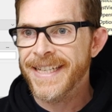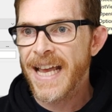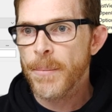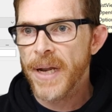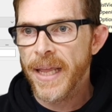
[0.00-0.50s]

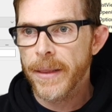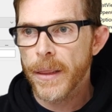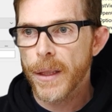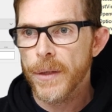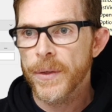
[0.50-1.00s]
Tab
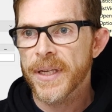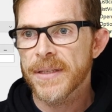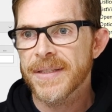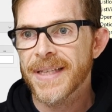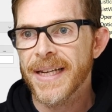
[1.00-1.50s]
length, you can
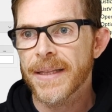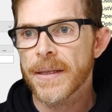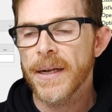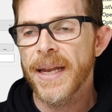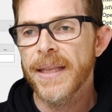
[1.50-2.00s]
select the
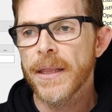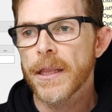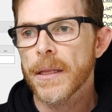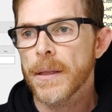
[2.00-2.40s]
length,